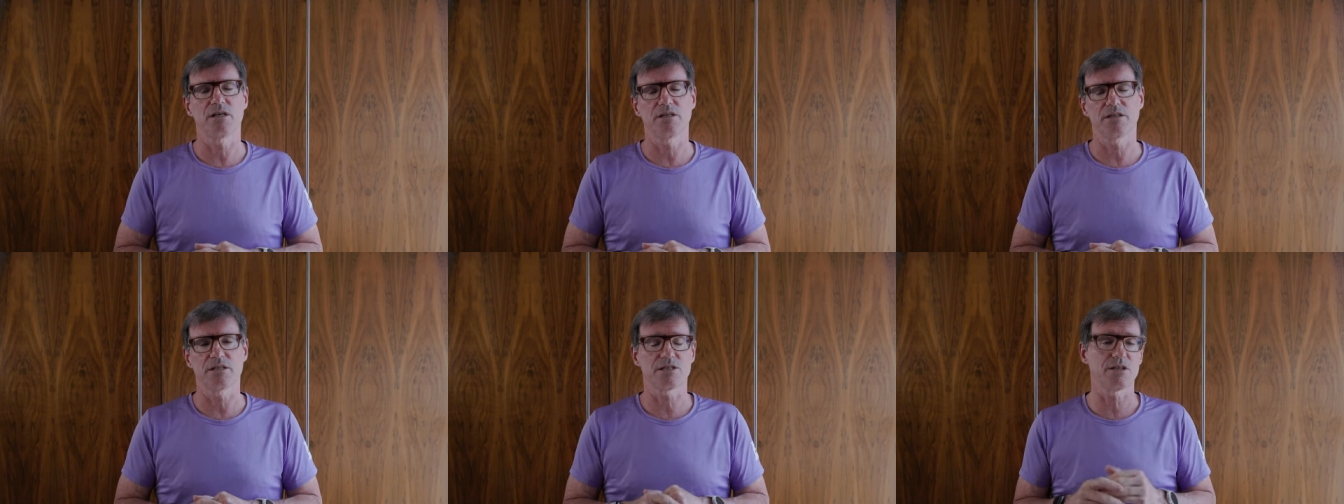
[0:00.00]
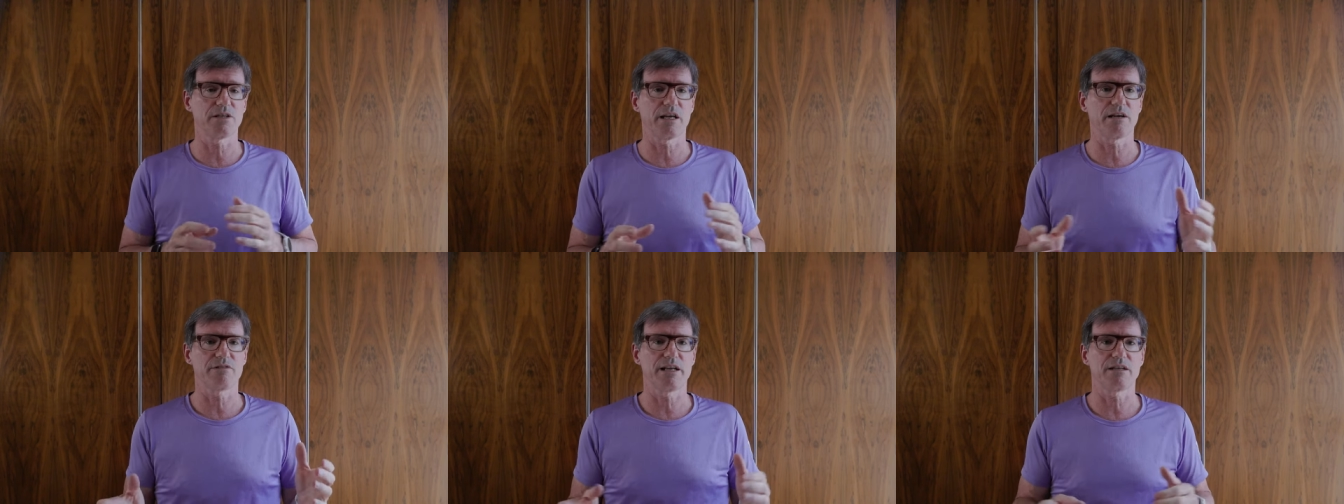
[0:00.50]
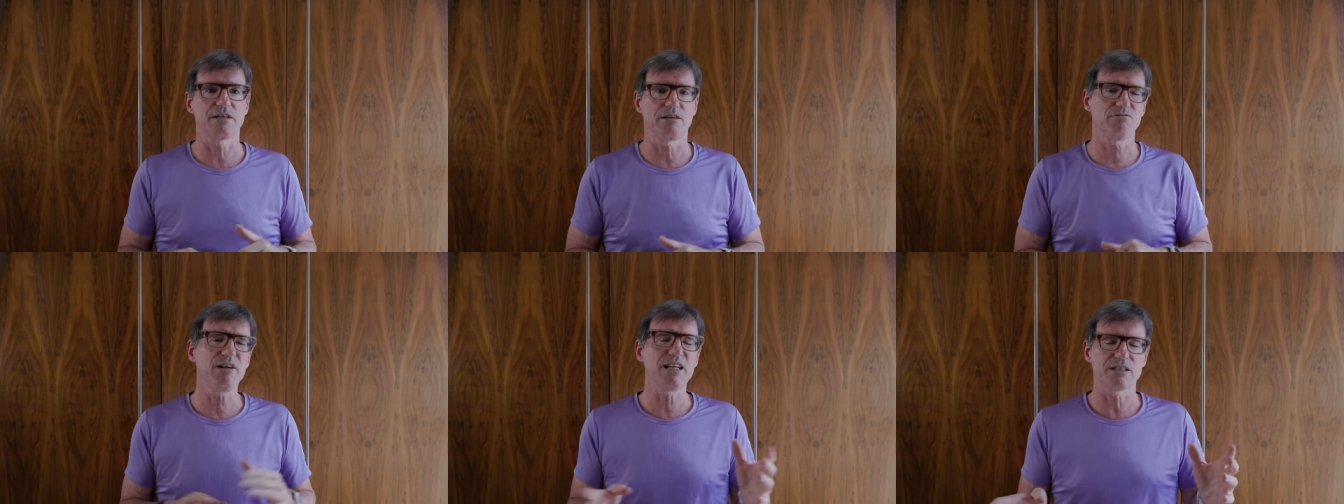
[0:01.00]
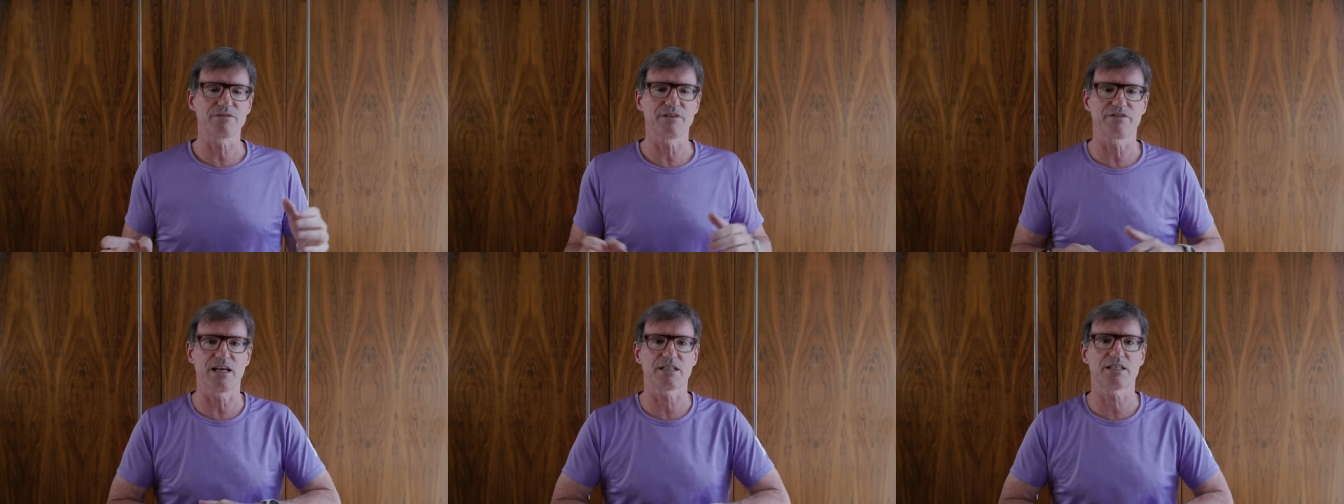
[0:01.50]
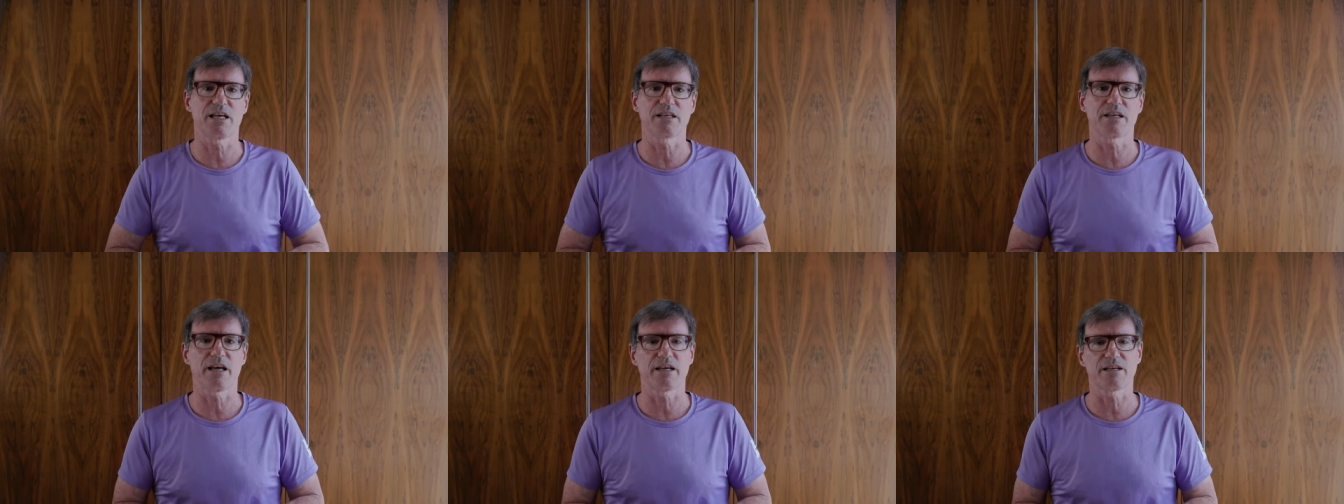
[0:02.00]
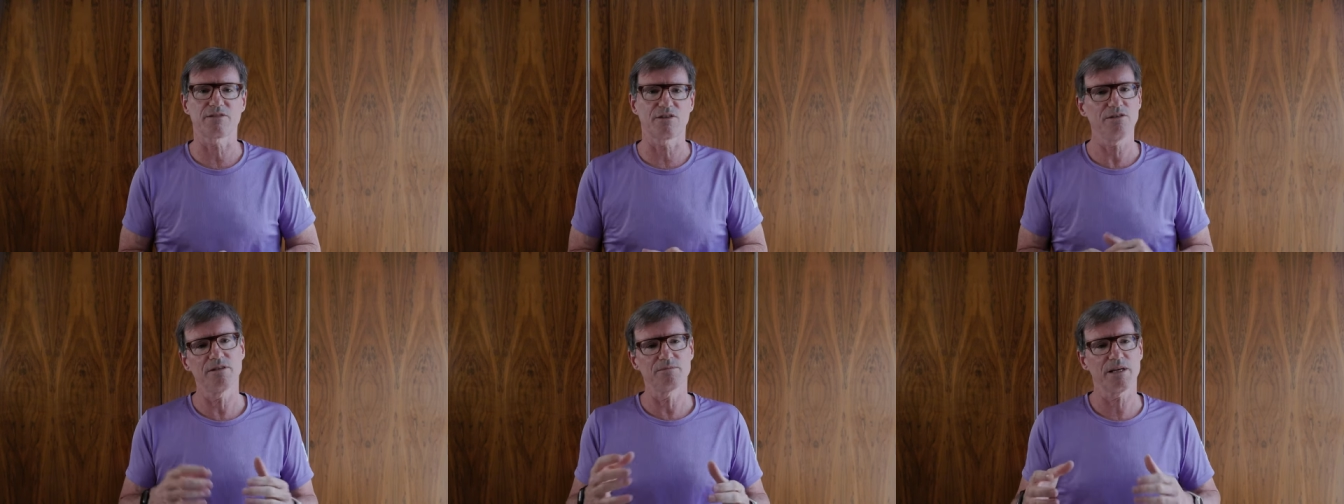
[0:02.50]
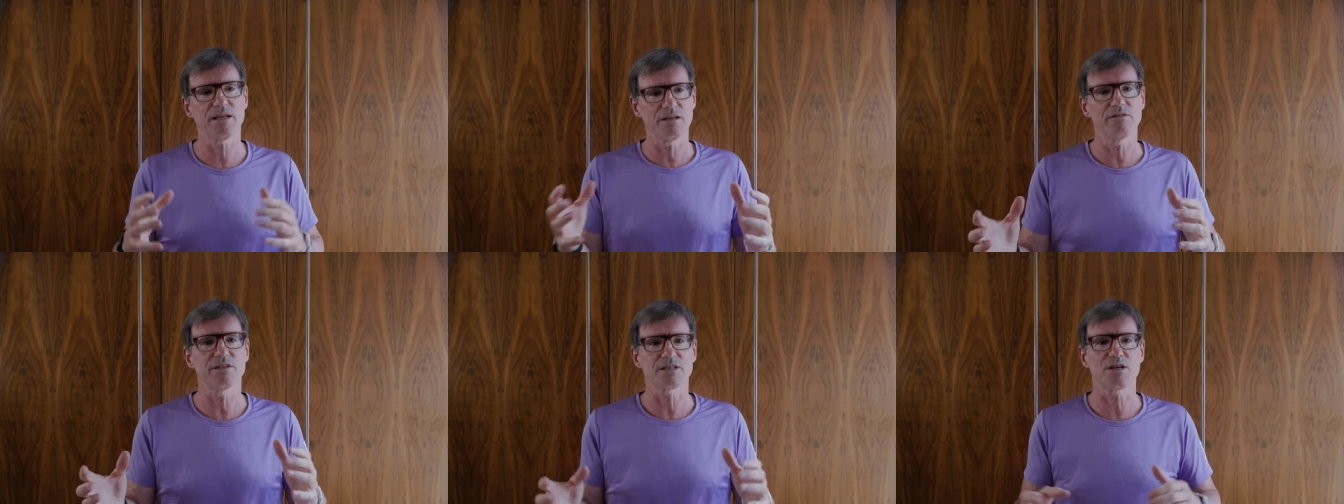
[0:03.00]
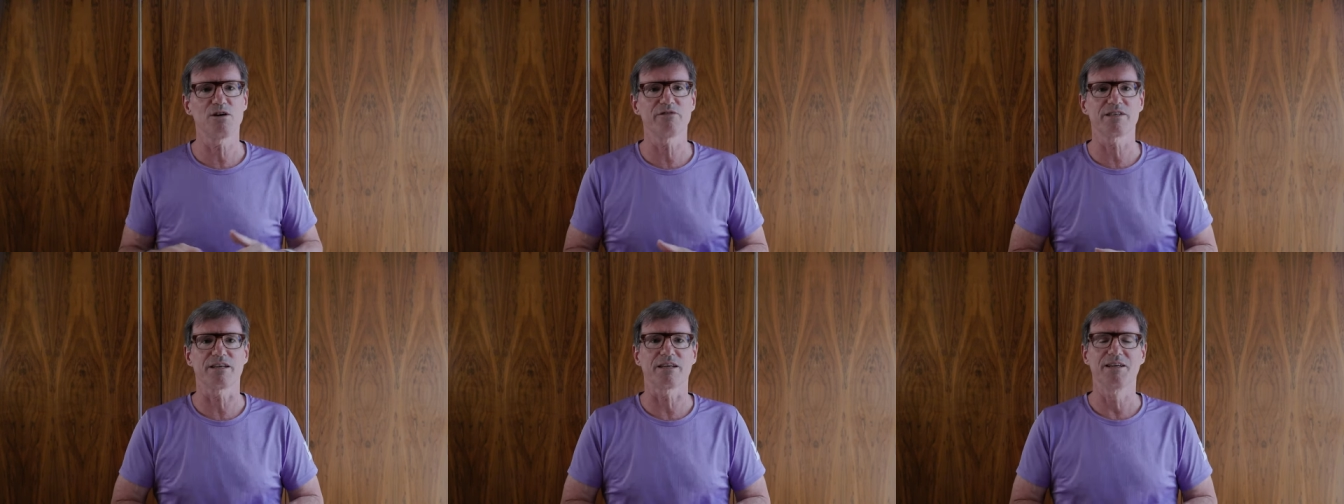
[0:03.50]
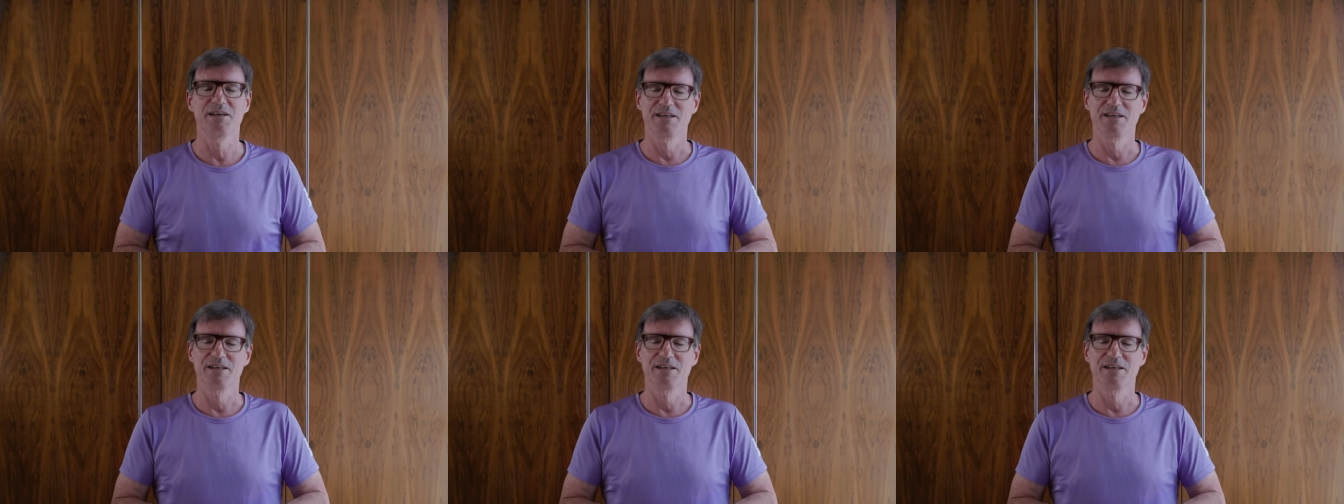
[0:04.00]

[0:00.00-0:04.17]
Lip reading: on the Sunday and ran a relatively fast 10K, and I thought, oh, I'm getting over this COVID thing.